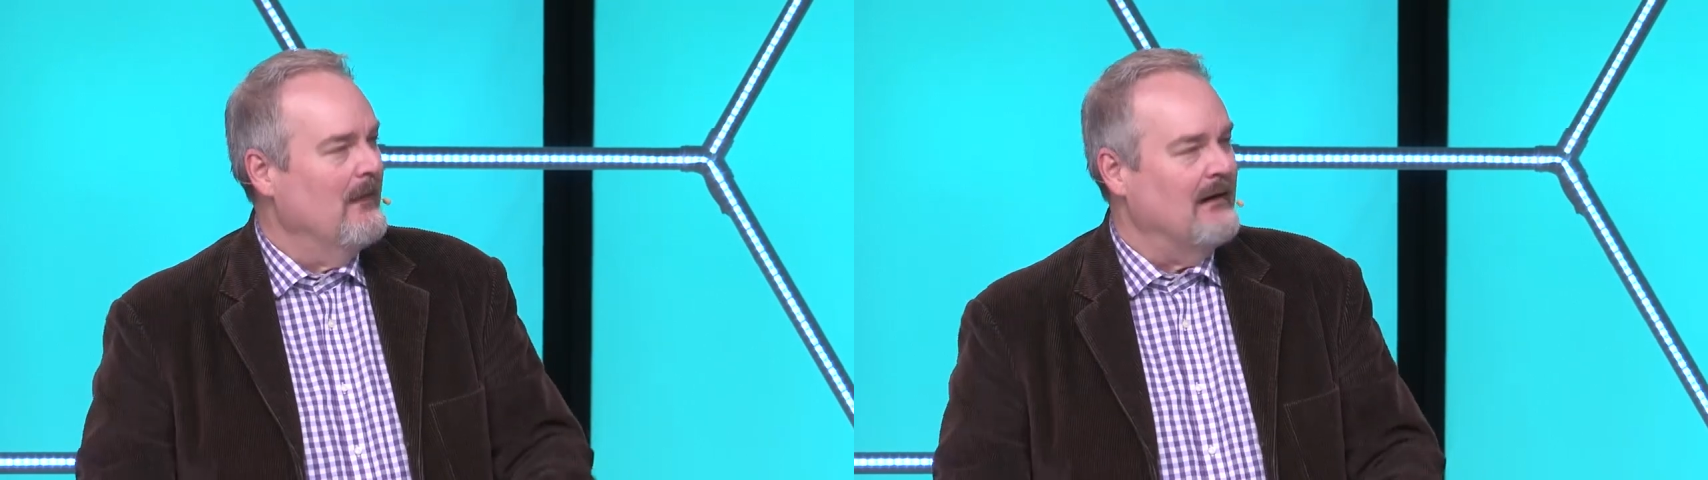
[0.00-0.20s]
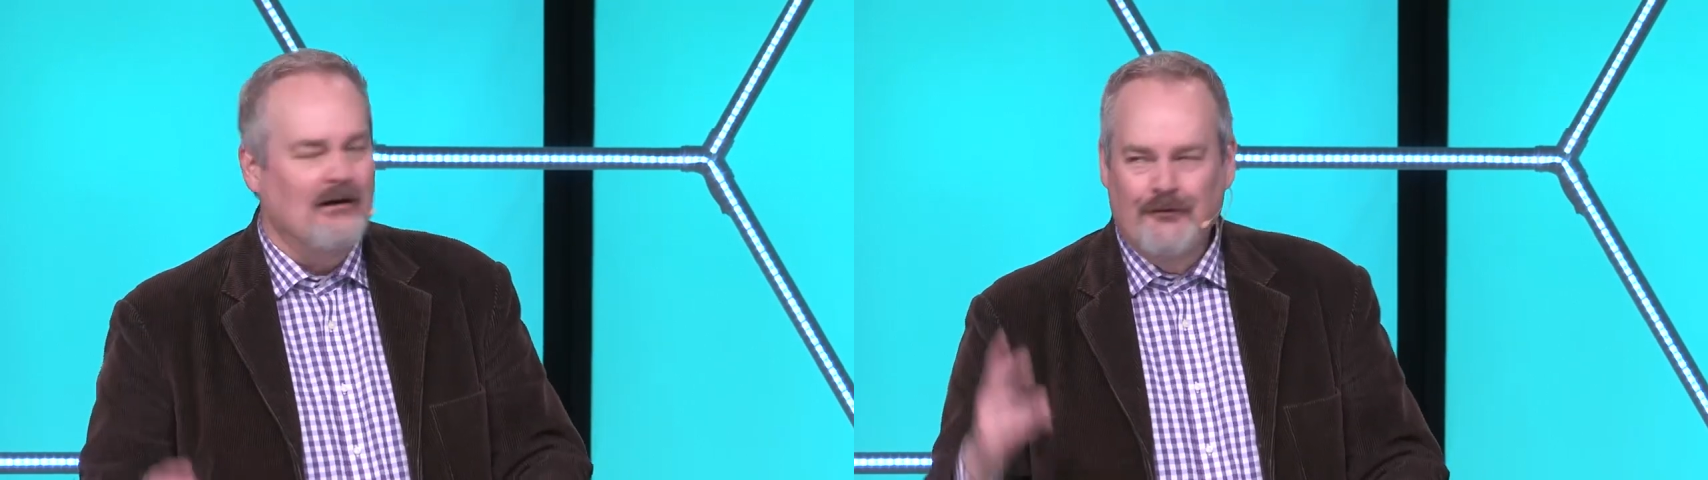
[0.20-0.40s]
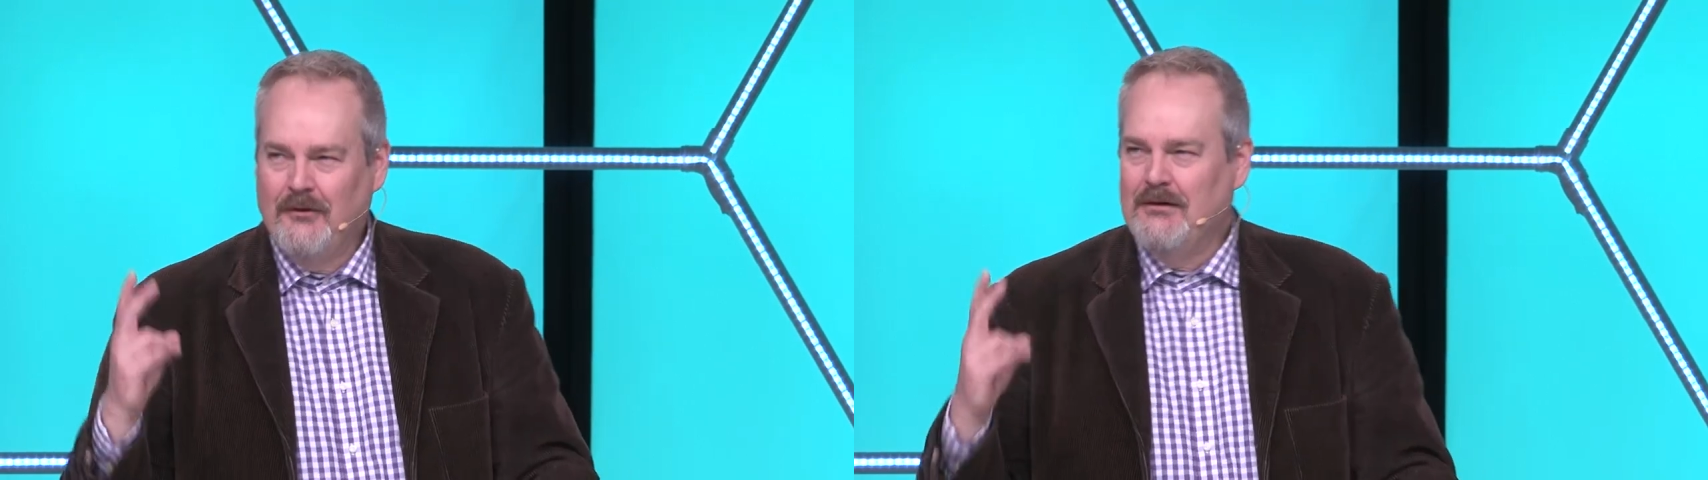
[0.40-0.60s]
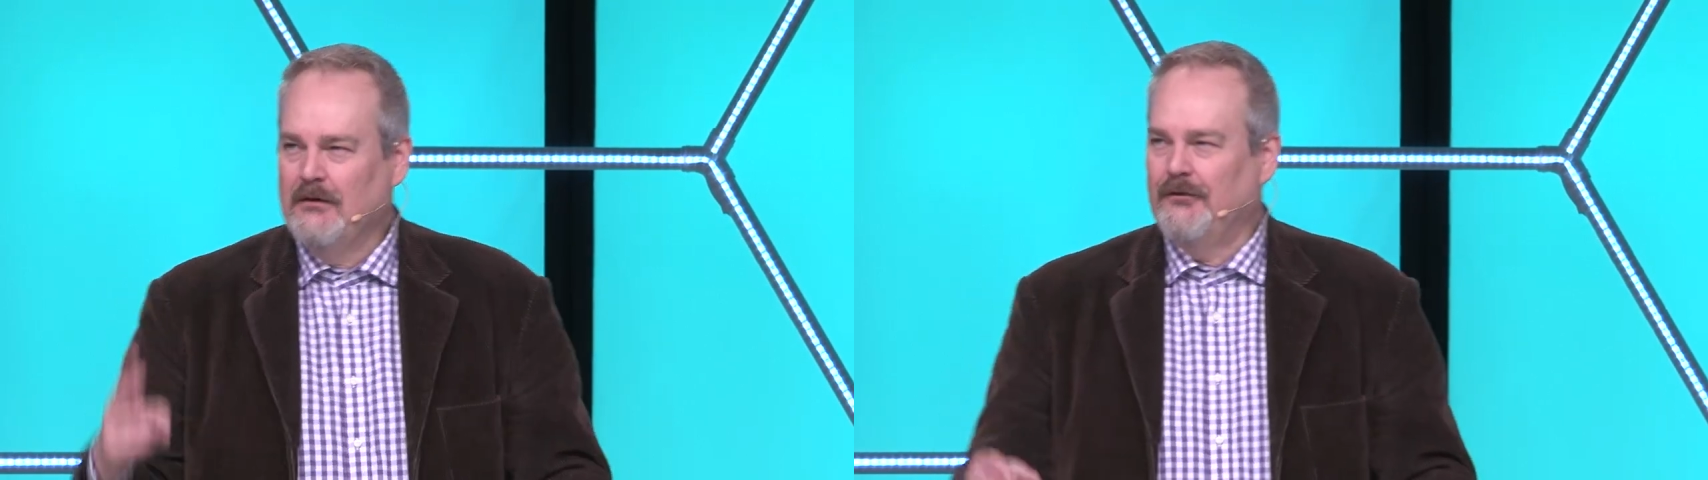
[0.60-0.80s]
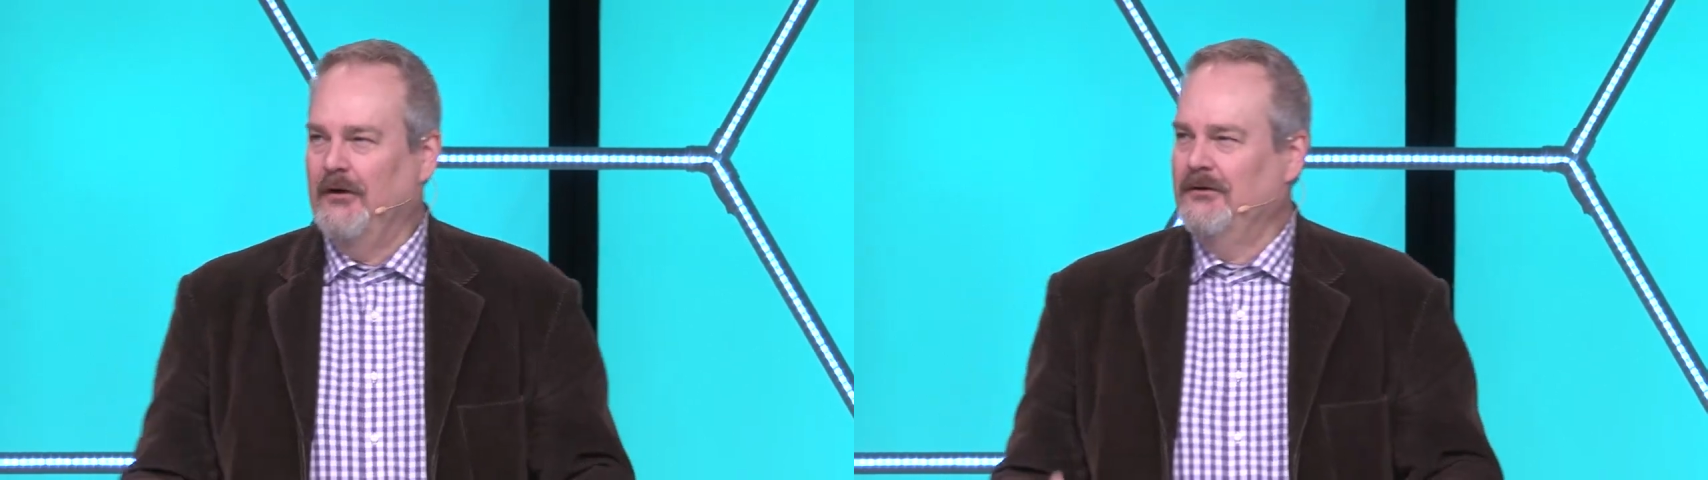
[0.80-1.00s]
He's 2
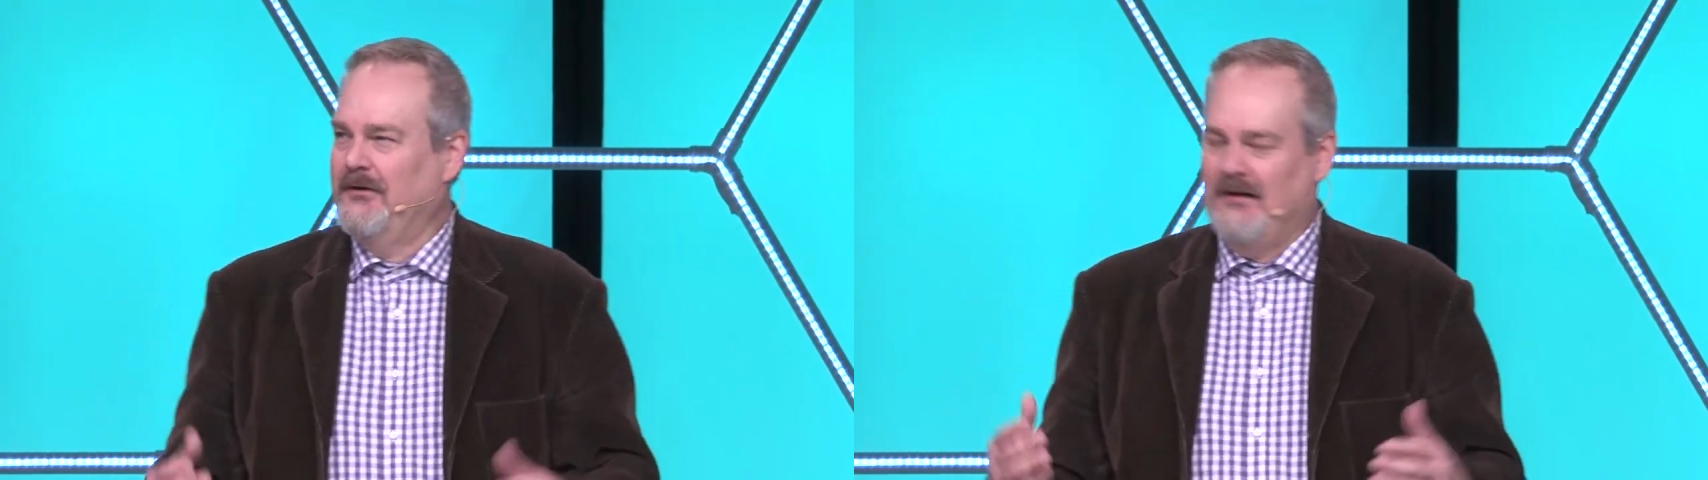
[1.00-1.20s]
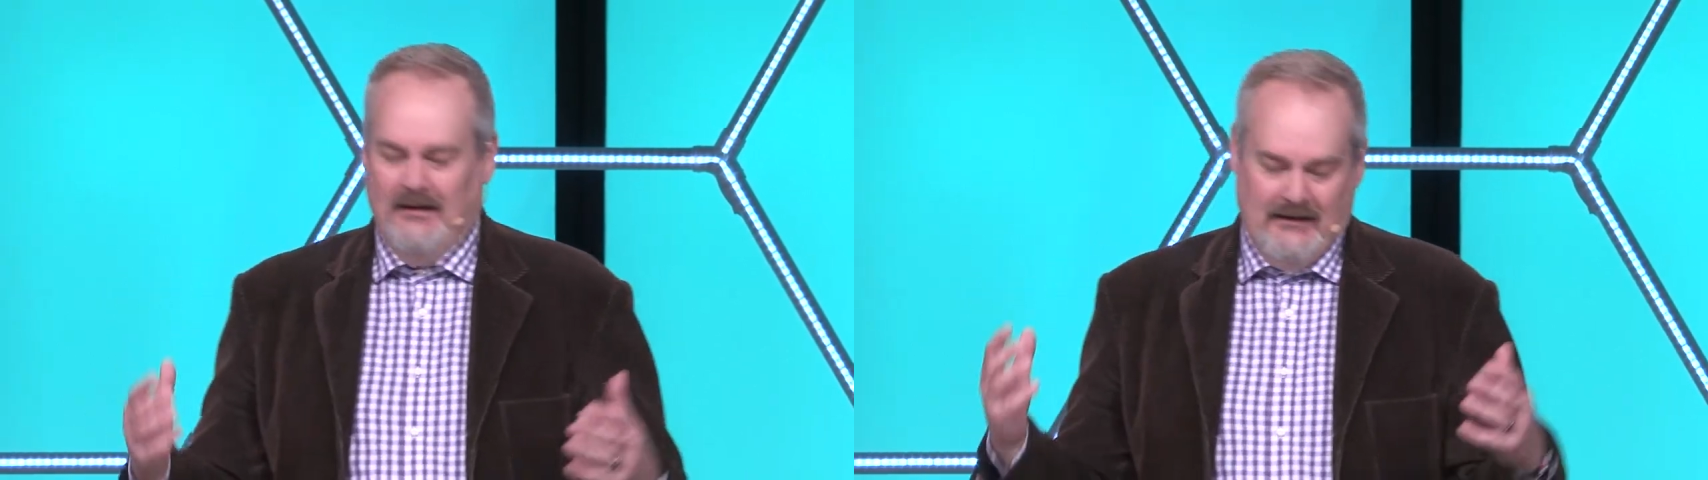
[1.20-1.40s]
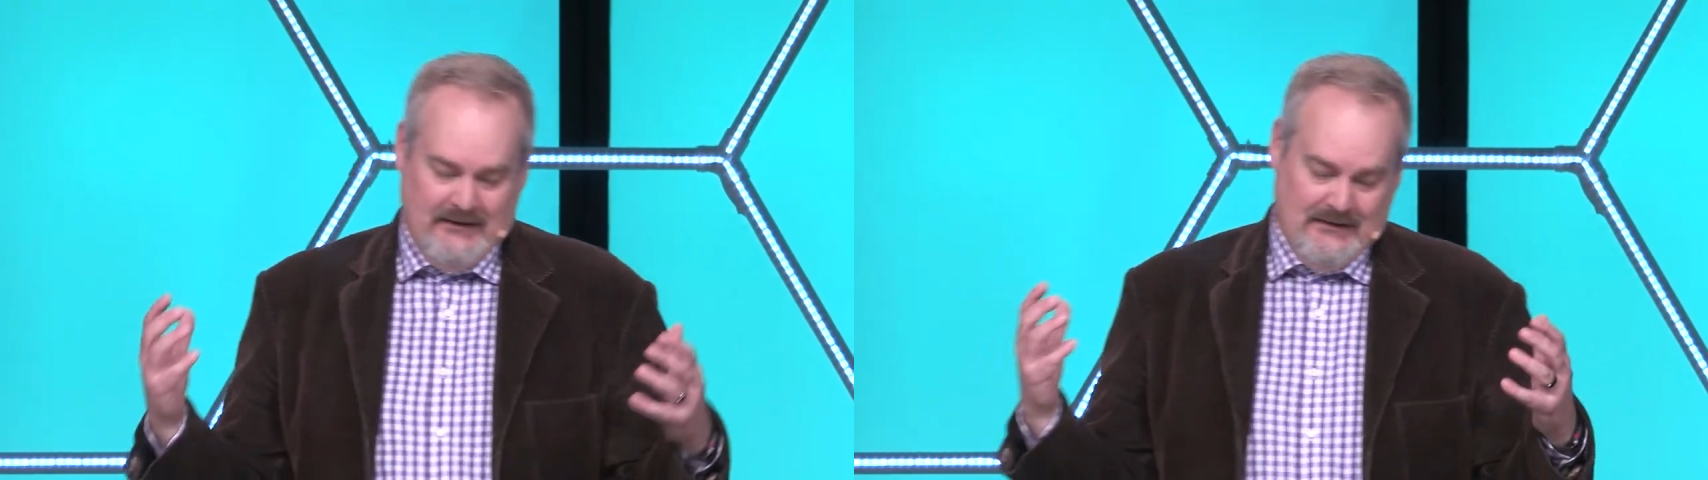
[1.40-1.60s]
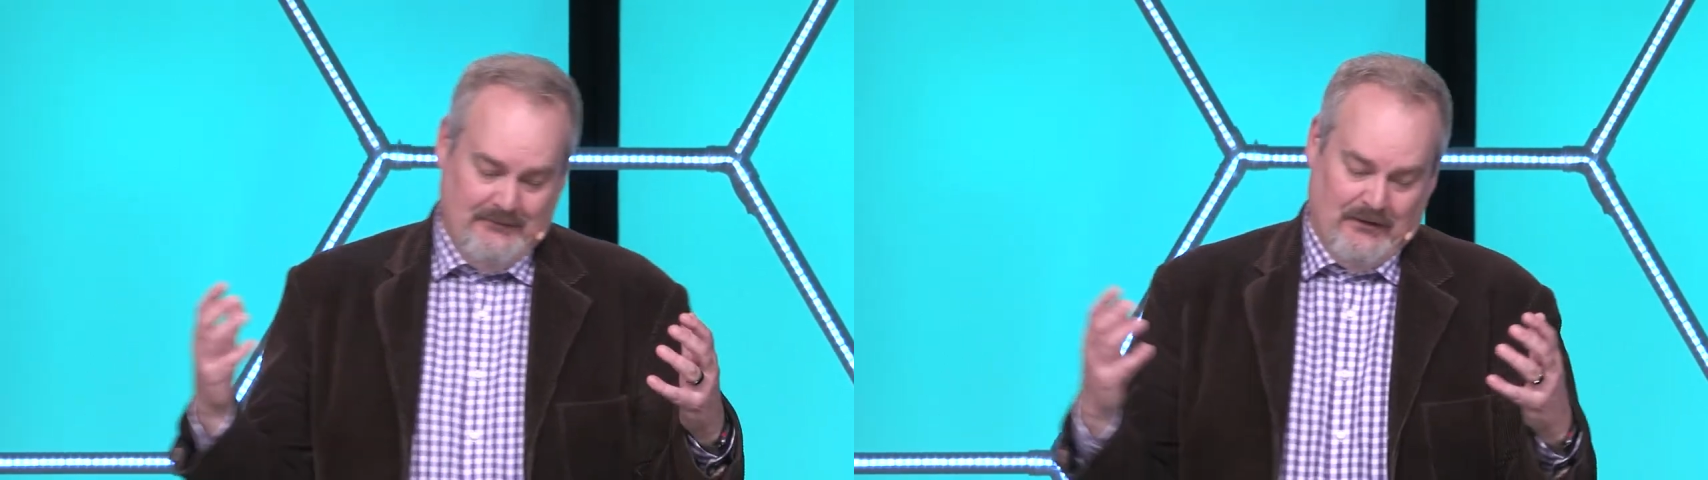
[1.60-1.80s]
years older than I am.